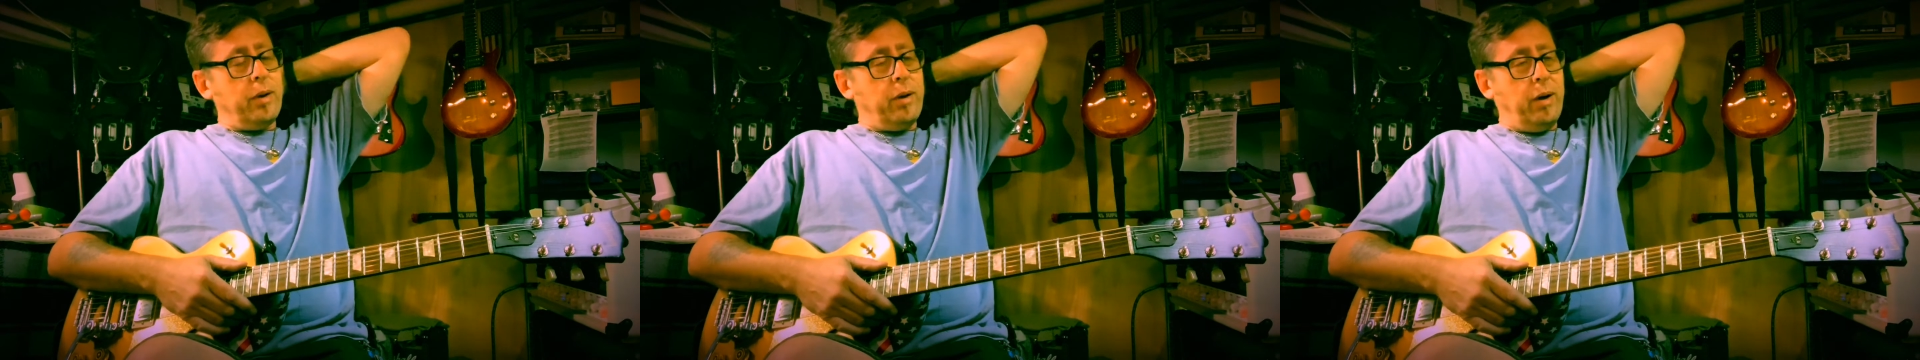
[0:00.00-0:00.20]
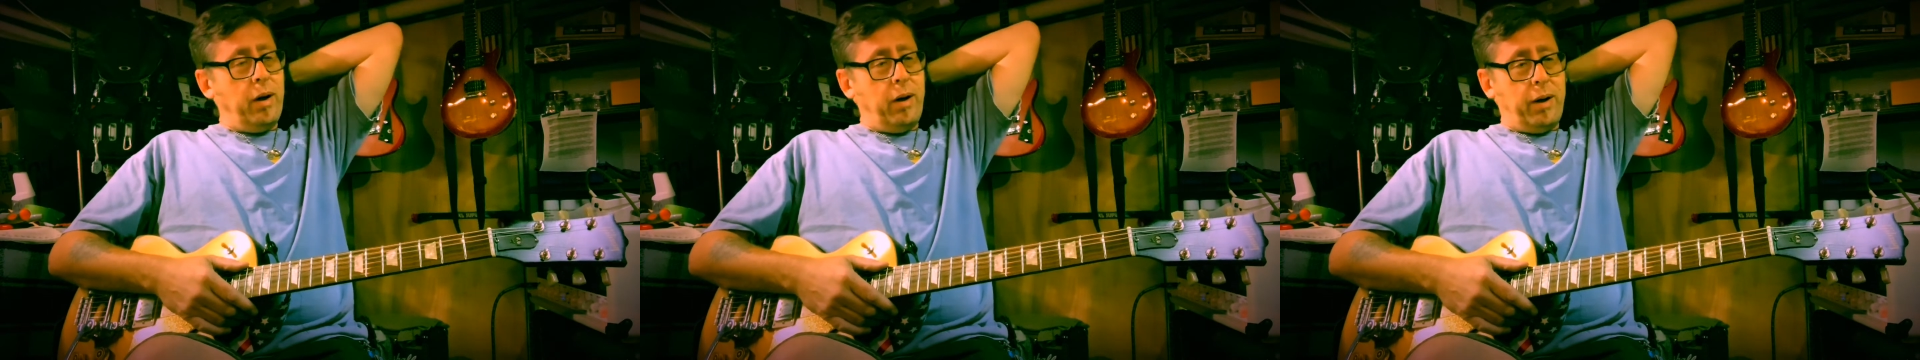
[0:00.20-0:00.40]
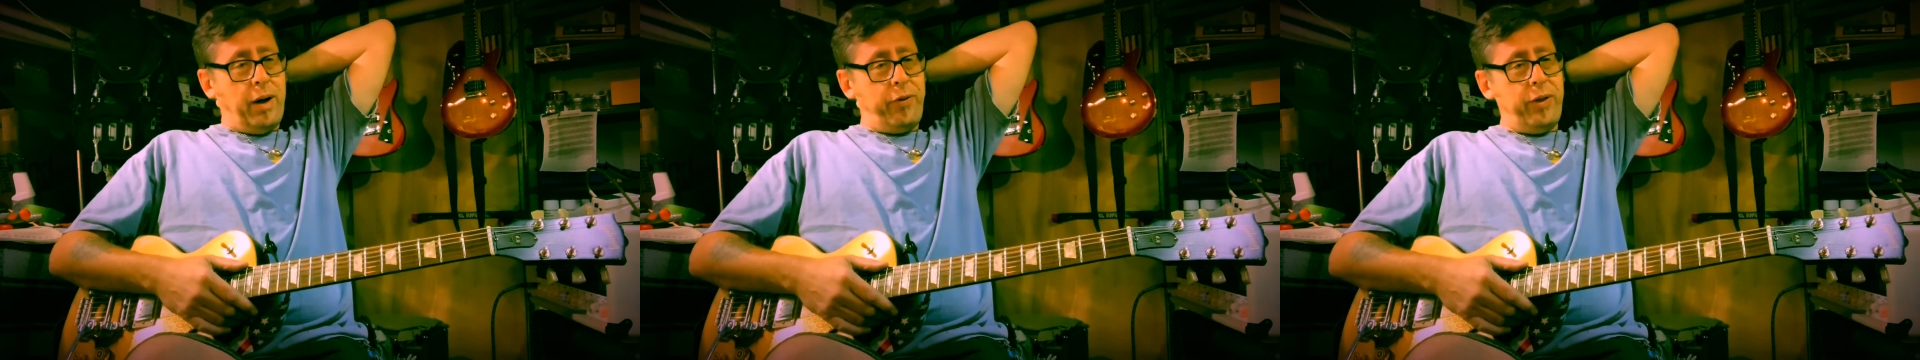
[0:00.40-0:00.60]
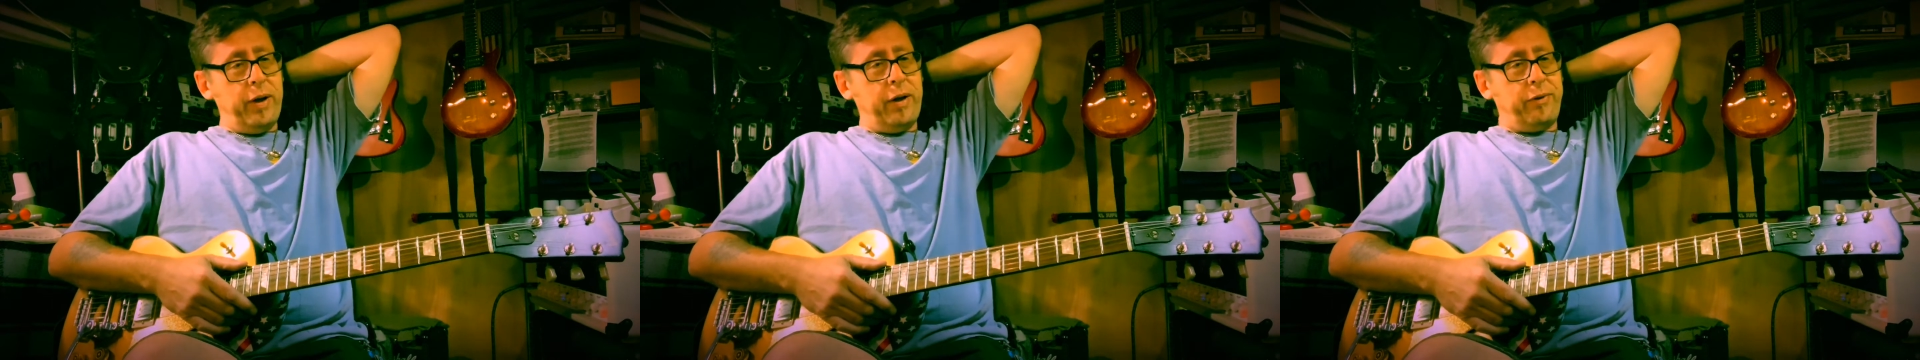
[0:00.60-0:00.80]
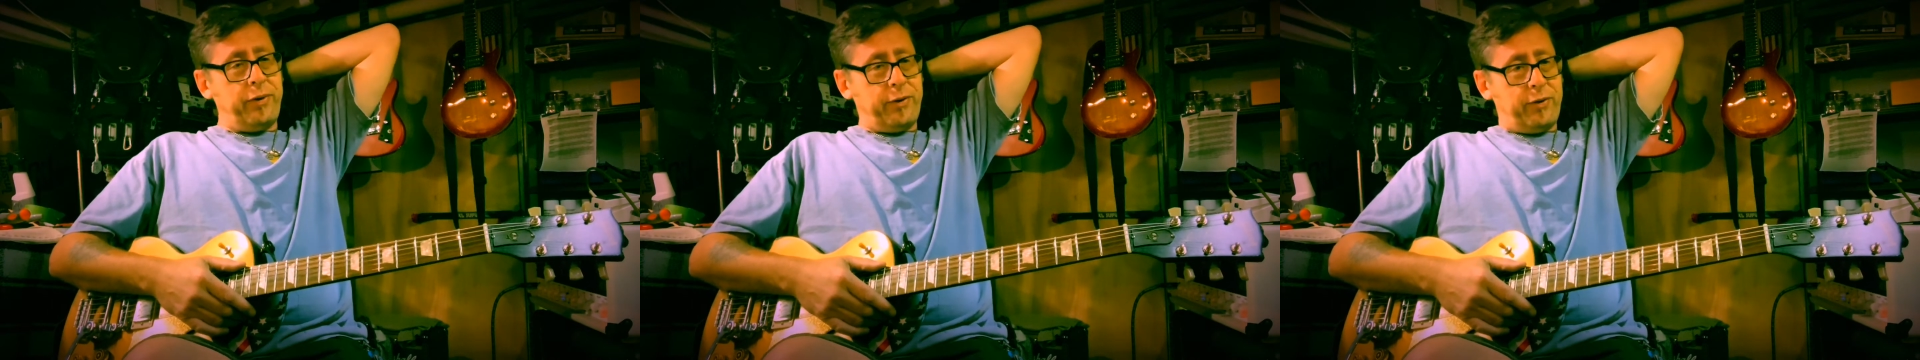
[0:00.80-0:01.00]
I
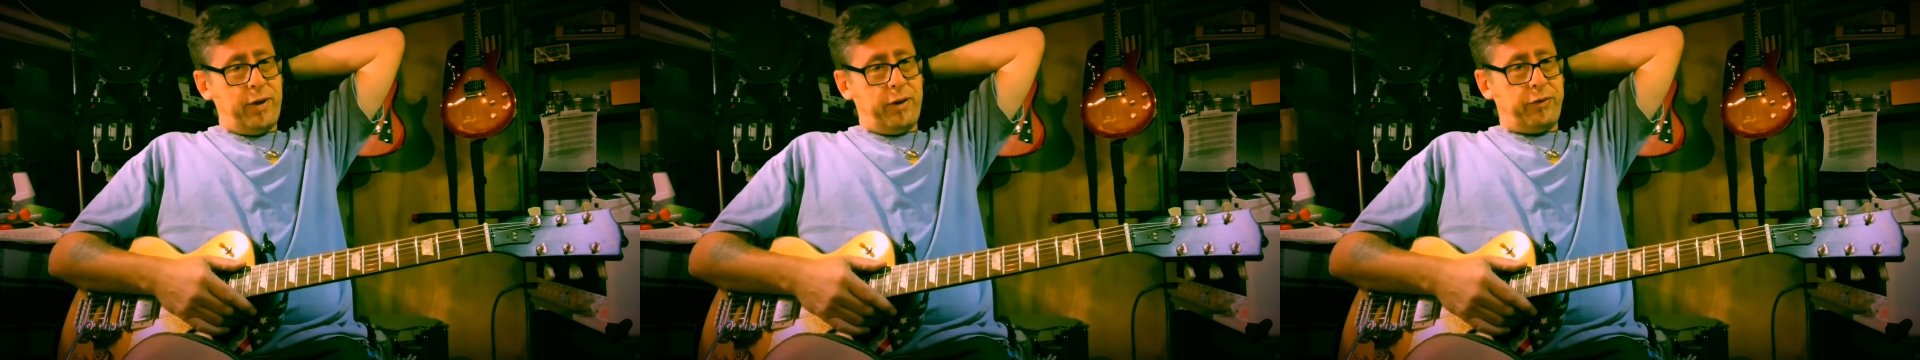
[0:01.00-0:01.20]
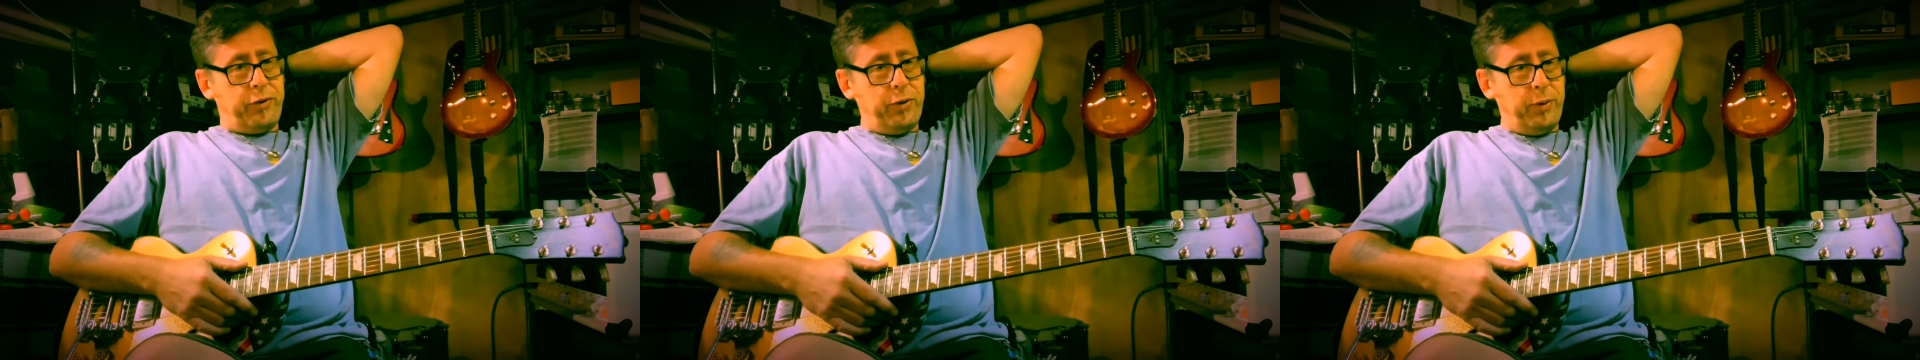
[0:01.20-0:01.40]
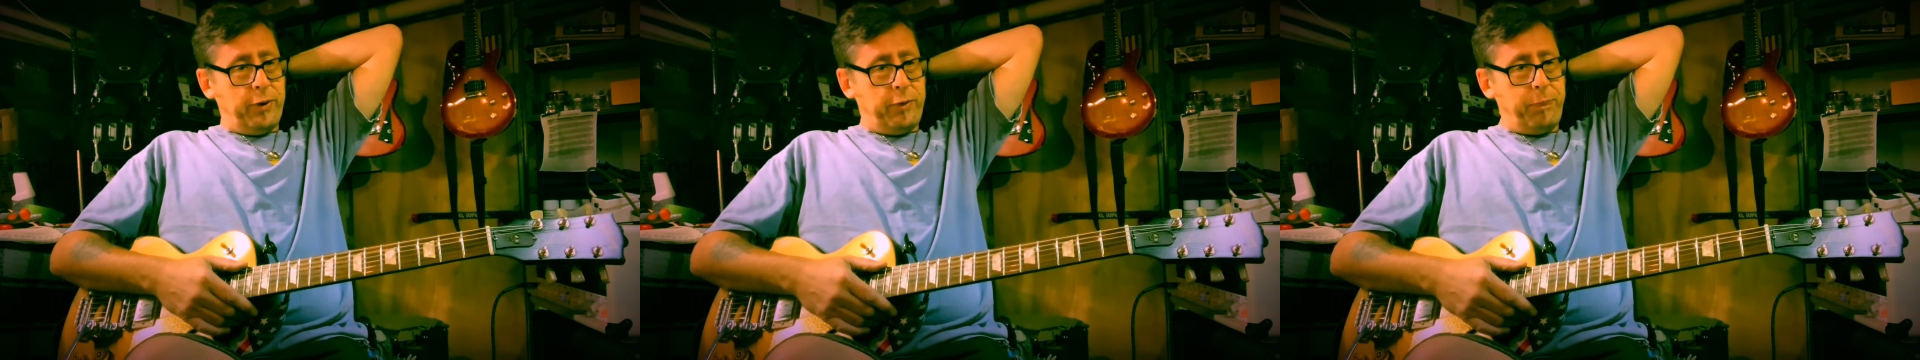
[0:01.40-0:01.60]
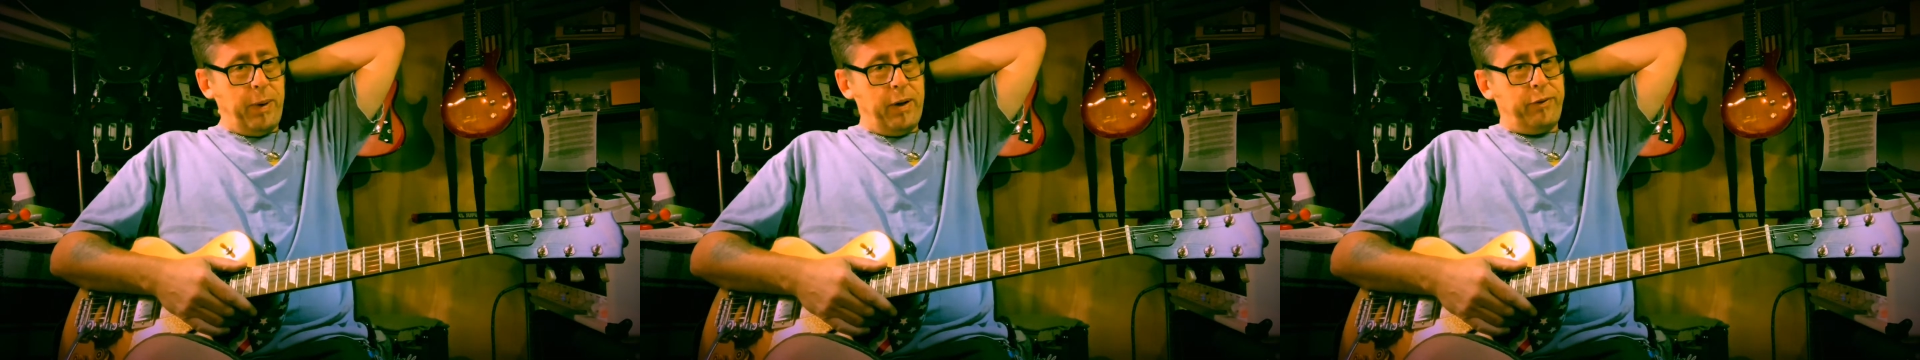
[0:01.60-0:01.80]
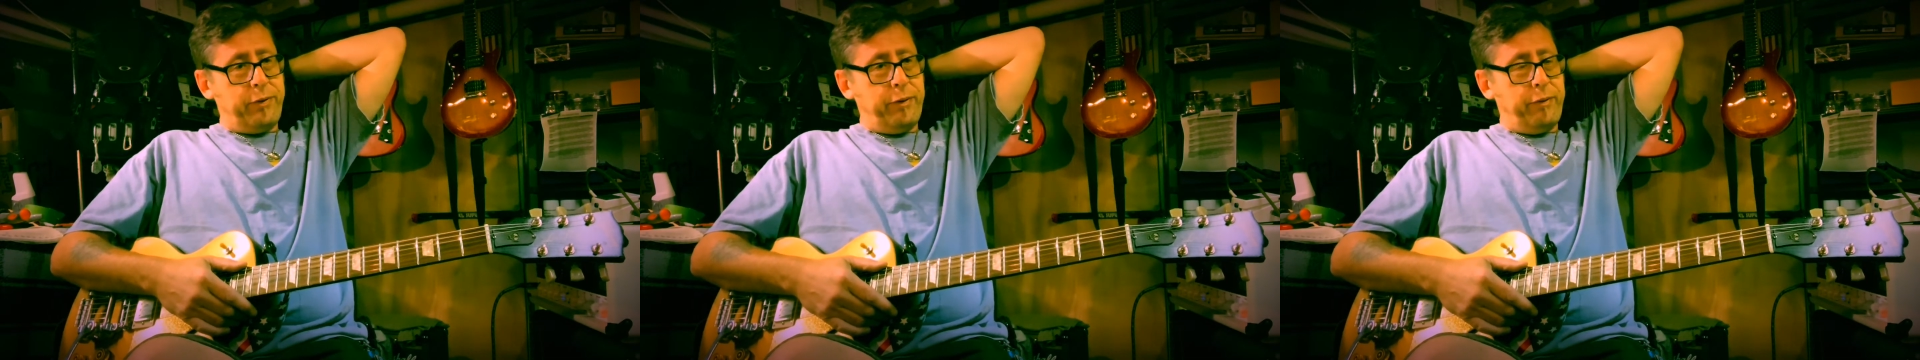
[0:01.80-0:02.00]
think it's too
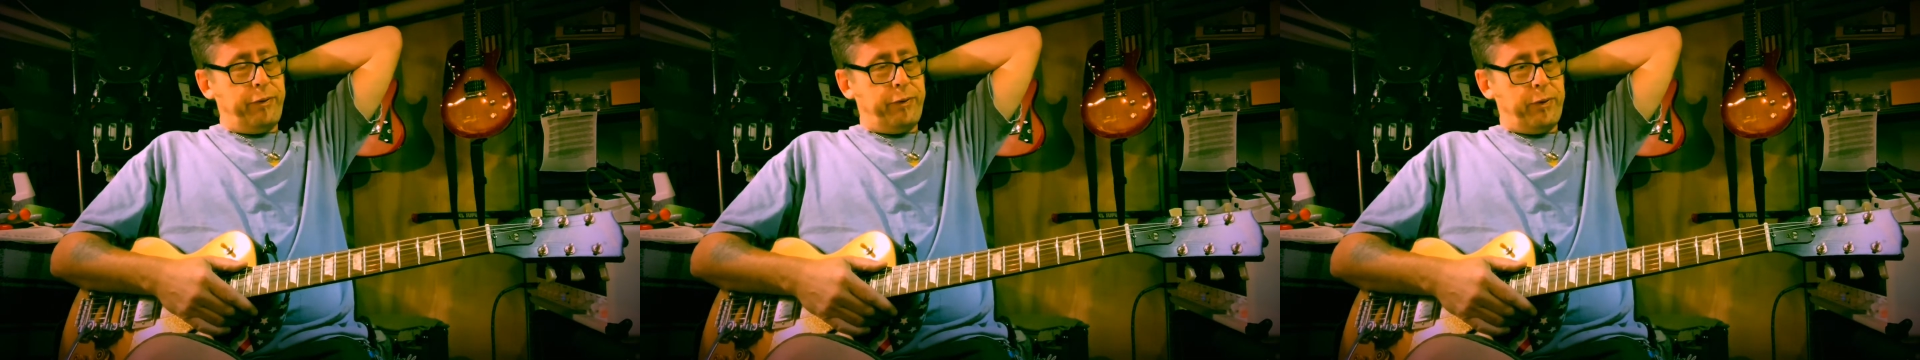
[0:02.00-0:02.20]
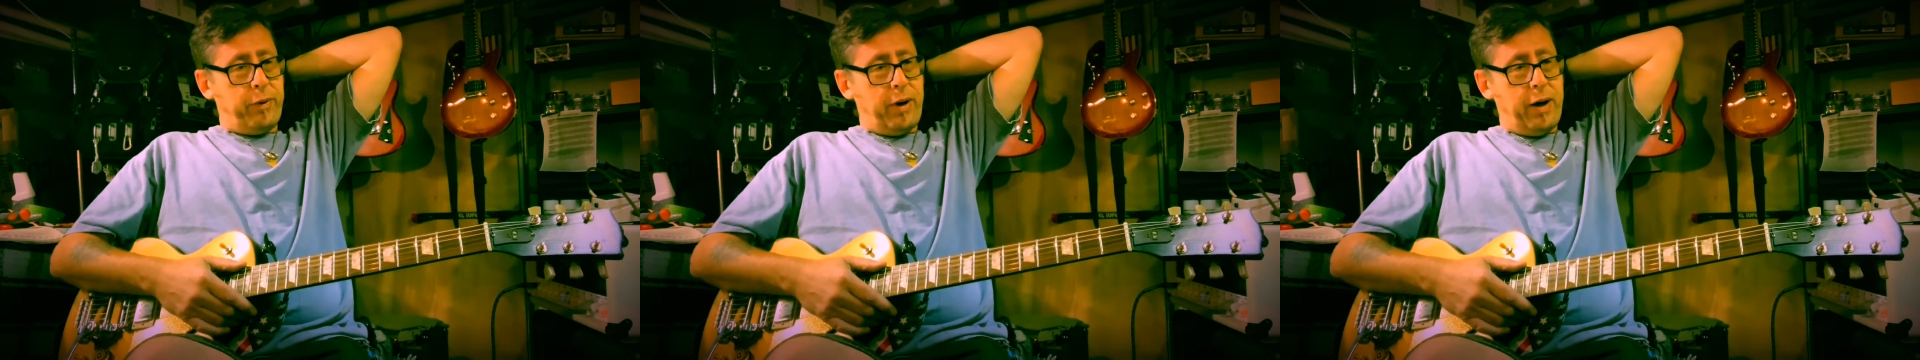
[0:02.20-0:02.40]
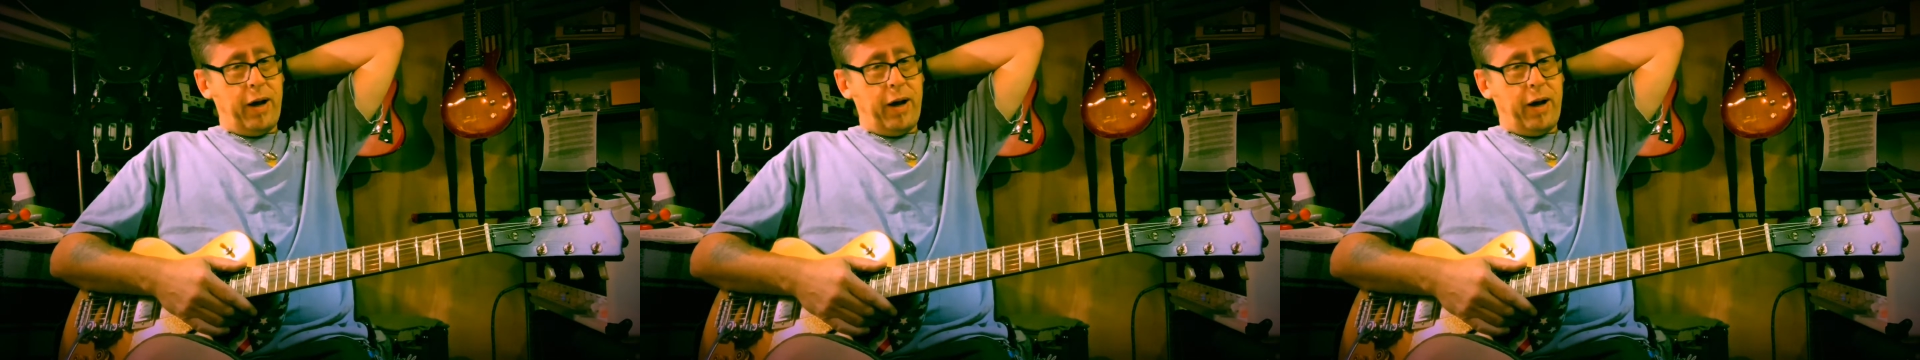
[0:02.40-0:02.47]
expensive for.